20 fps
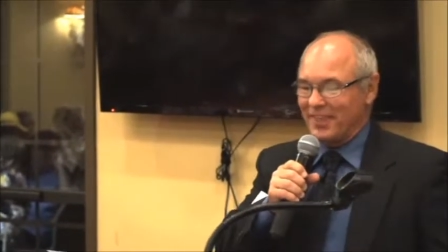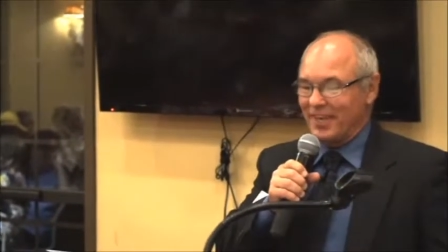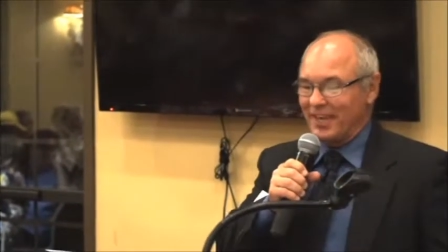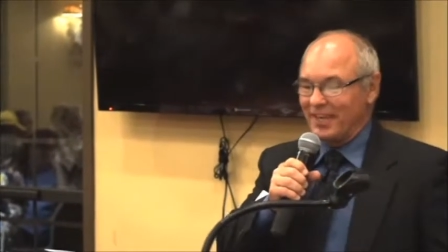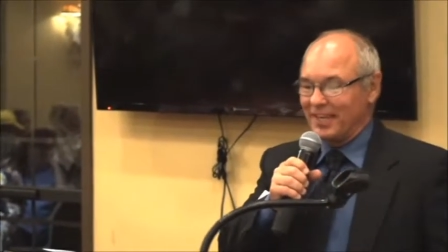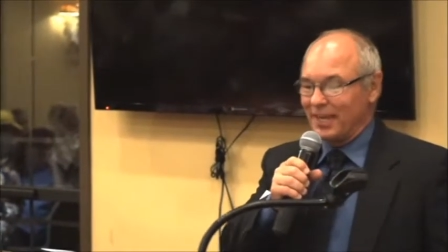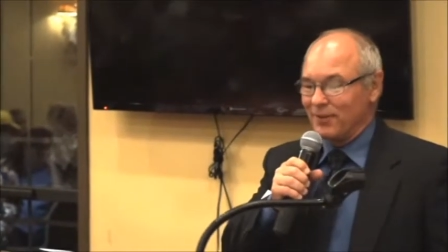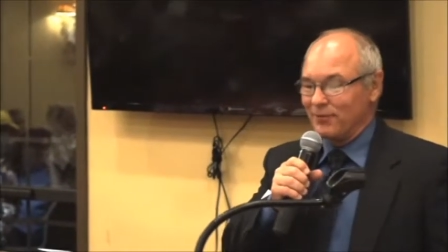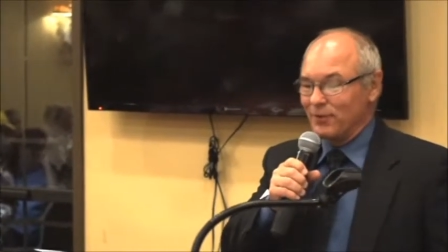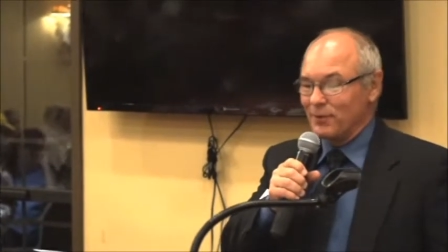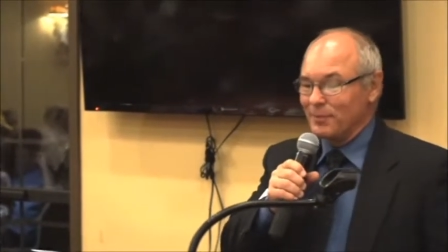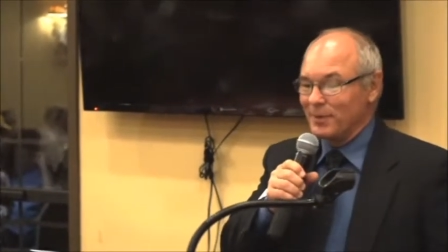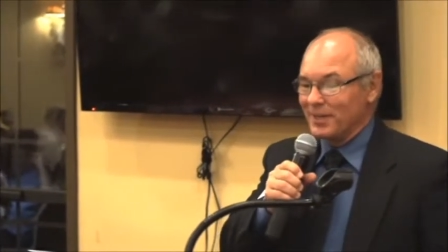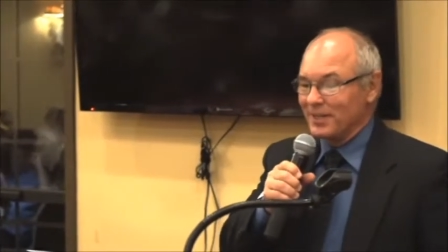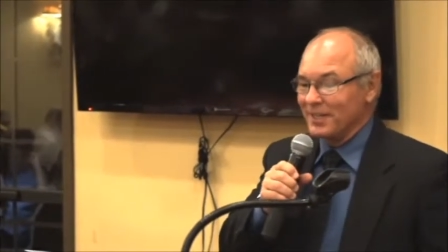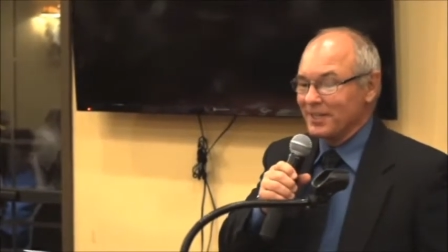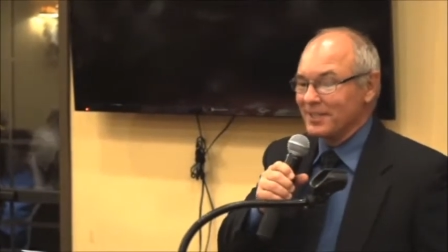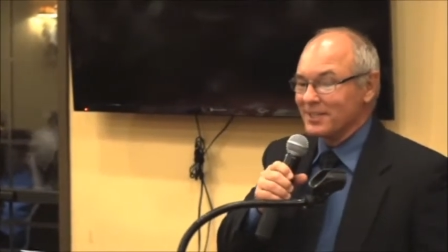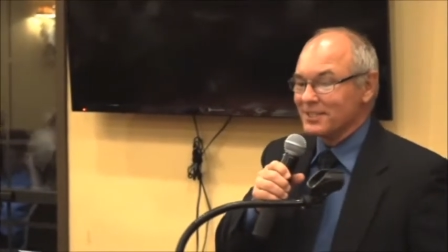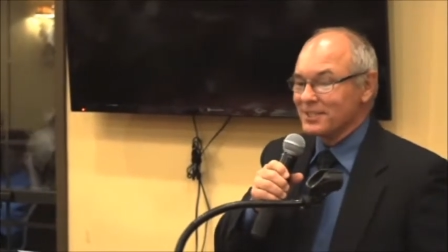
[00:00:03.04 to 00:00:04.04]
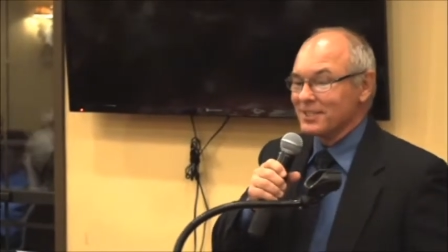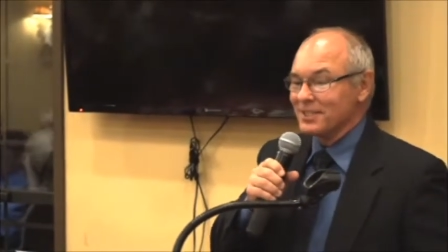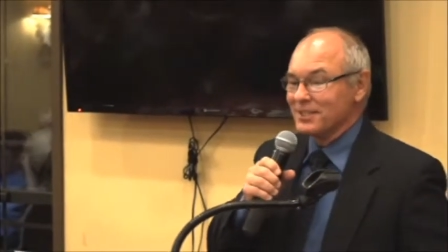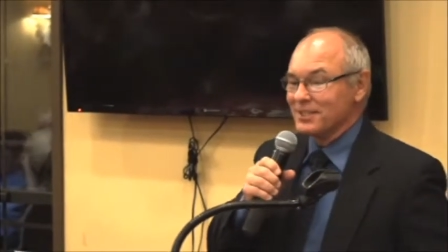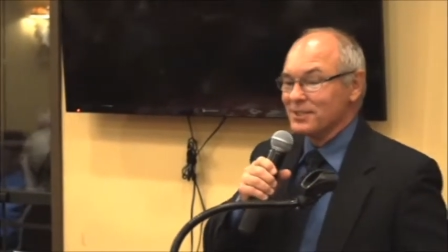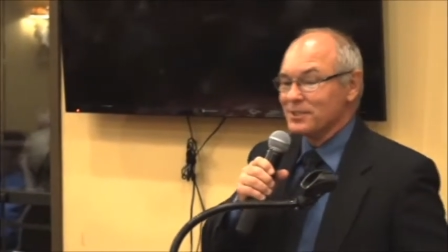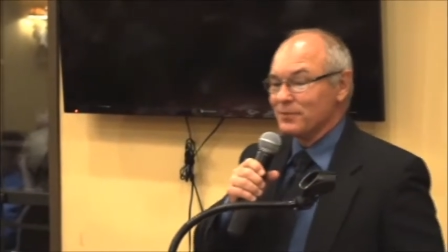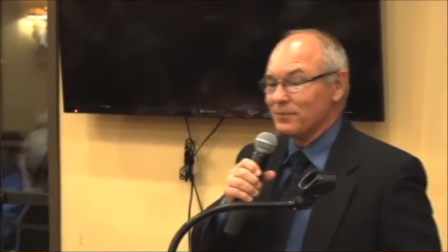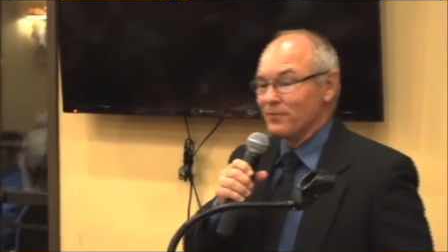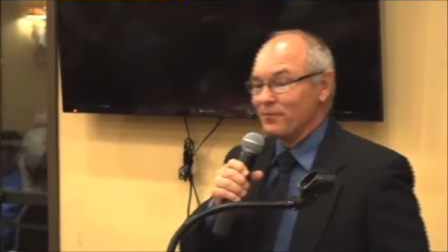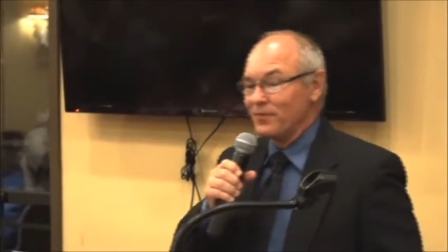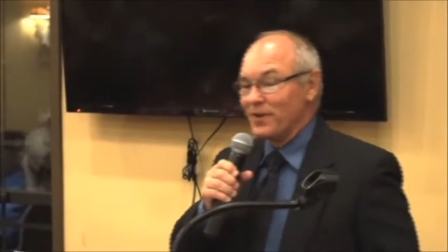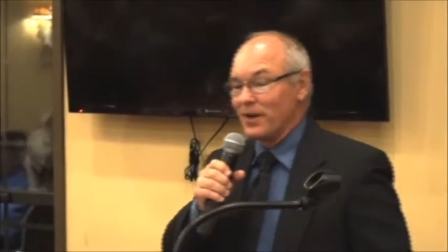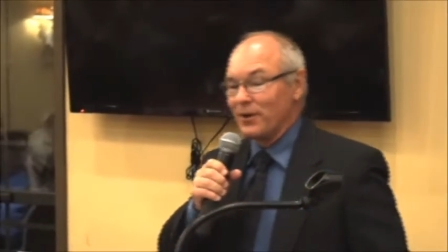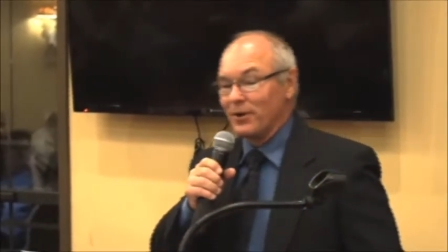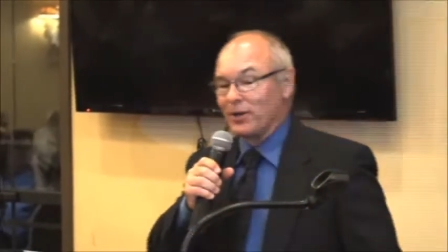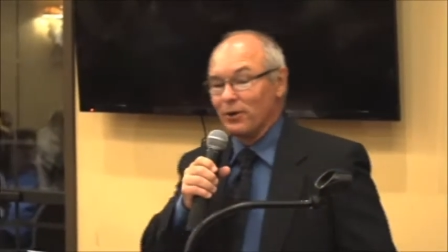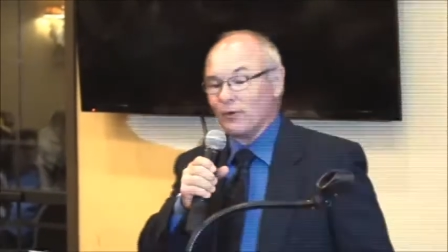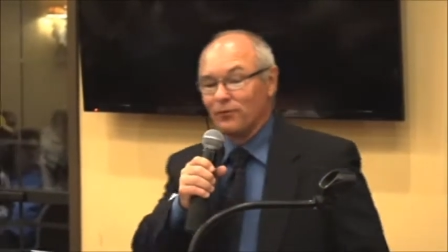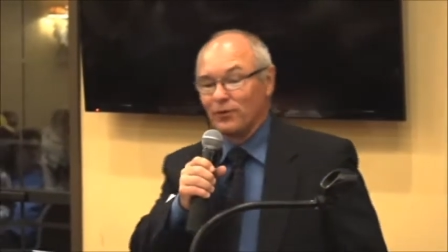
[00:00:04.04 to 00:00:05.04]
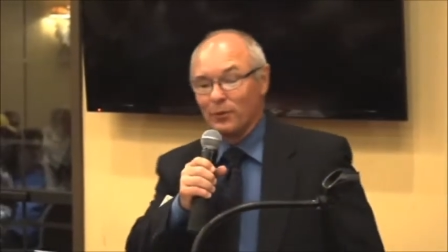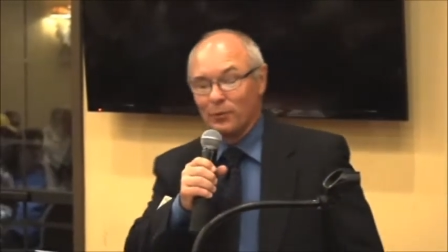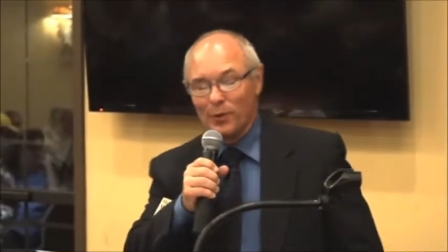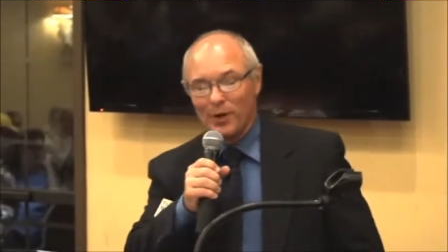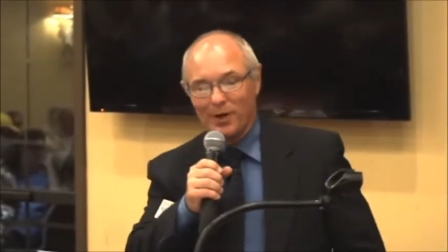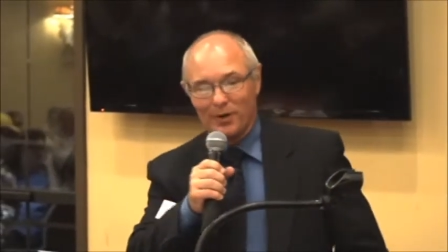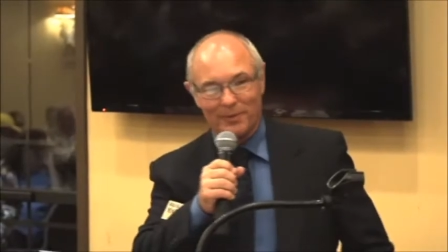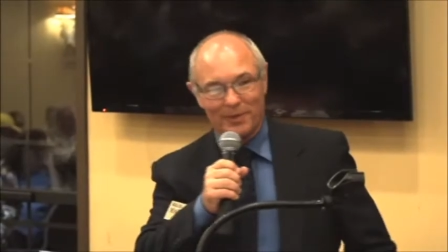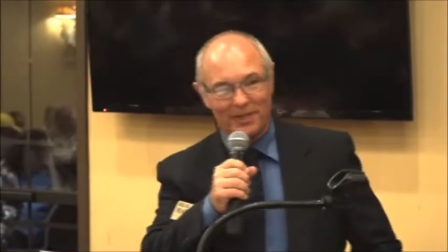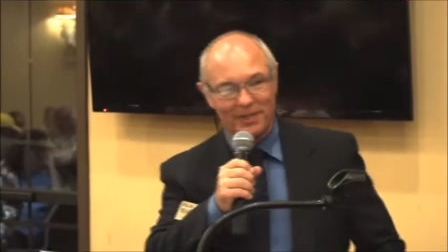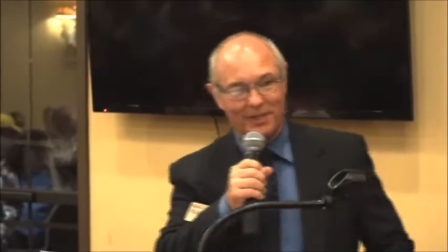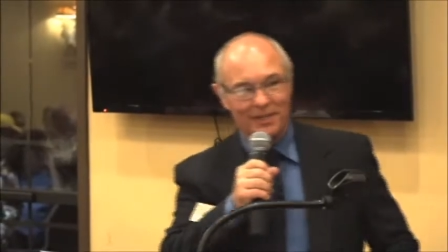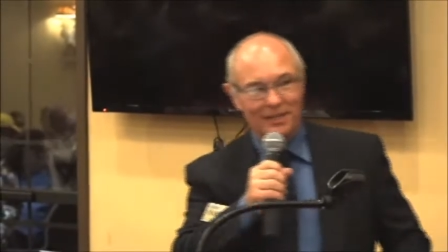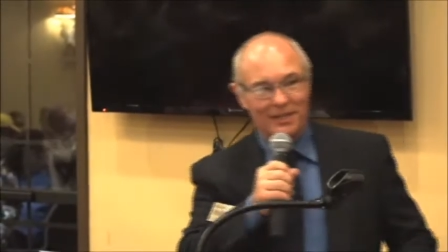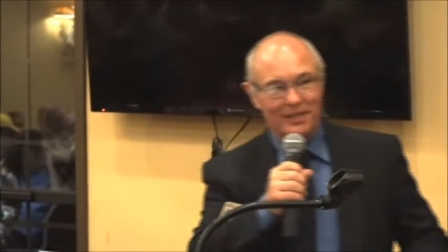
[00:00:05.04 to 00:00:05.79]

thank everybody. This is very overwhelming.